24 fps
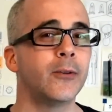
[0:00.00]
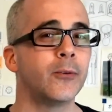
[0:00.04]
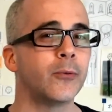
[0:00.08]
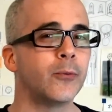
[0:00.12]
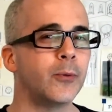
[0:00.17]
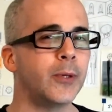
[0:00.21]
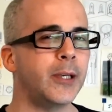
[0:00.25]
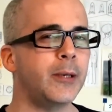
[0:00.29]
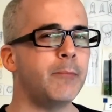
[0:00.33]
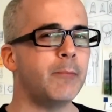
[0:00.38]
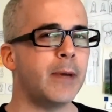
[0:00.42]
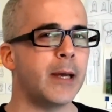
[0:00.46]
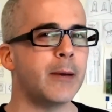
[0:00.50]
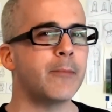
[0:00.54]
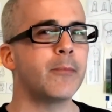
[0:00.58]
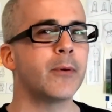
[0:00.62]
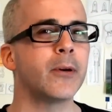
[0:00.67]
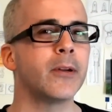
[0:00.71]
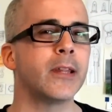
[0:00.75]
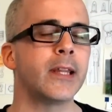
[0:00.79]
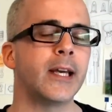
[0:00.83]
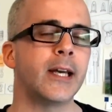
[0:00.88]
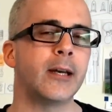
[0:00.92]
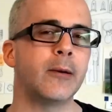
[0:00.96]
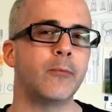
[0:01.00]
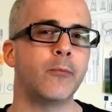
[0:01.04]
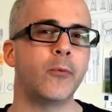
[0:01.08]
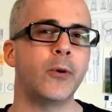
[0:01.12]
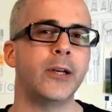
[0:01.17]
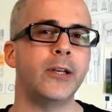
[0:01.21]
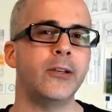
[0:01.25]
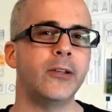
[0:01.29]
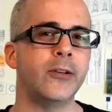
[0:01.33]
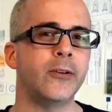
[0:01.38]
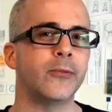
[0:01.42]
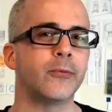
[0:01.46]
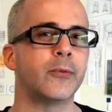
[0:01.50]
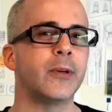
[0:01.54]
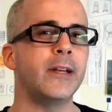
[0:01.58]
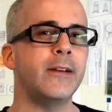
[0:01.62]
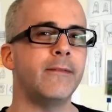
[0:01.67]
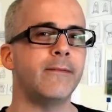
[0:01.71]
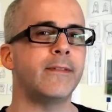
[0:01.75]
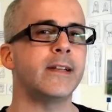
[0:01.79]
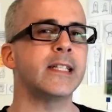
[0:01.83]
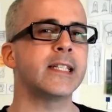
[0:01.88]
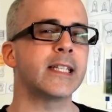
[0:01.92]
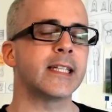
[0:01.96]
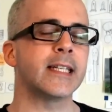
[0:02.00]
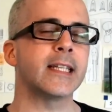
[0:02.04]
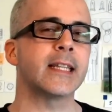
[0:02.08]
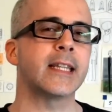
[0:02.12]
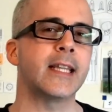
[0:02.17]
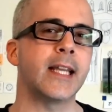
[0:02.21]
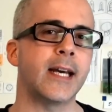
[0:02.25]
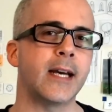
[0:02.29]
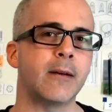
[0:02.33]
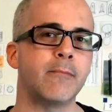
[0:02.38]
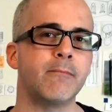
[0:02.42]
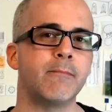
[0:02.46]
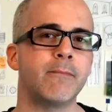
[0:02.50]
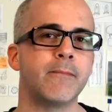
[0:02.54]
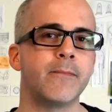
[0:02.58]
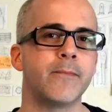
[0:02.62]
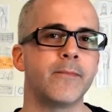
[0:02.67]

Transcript: remember them, when you revisit them.